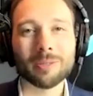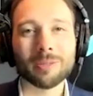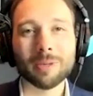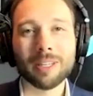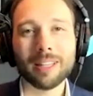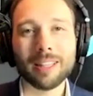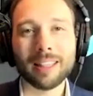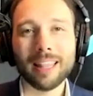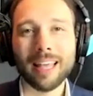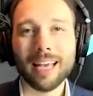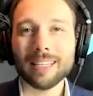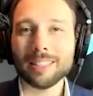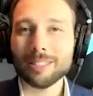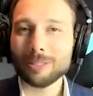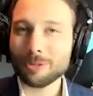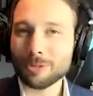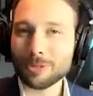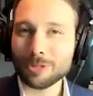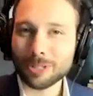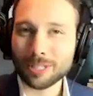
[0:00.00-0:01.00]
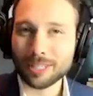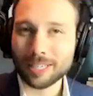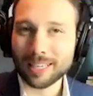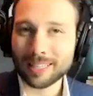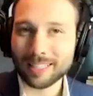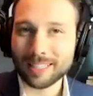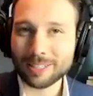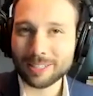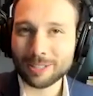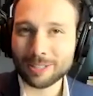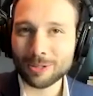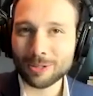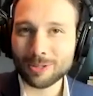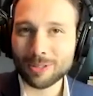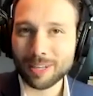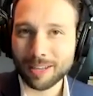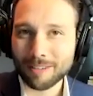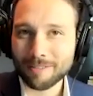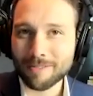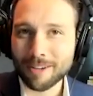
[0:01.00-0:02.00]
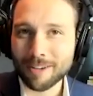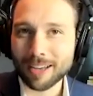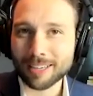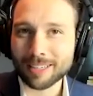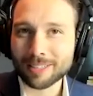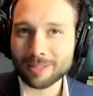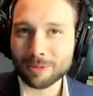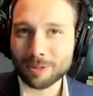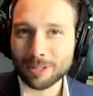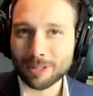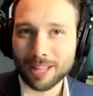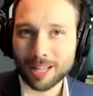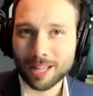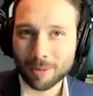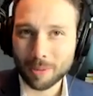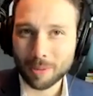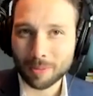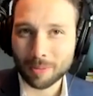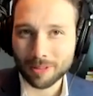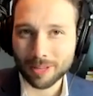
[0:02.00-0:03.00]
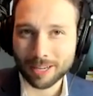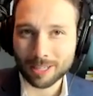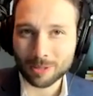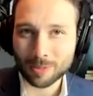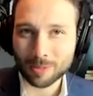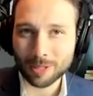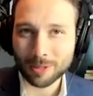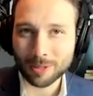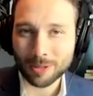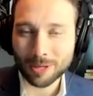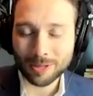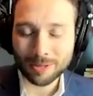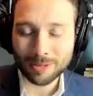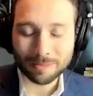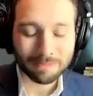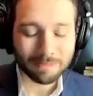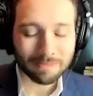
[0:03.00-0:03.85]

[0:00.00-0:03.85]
But that's usually not the issue that I find with a lot of people that I speak with.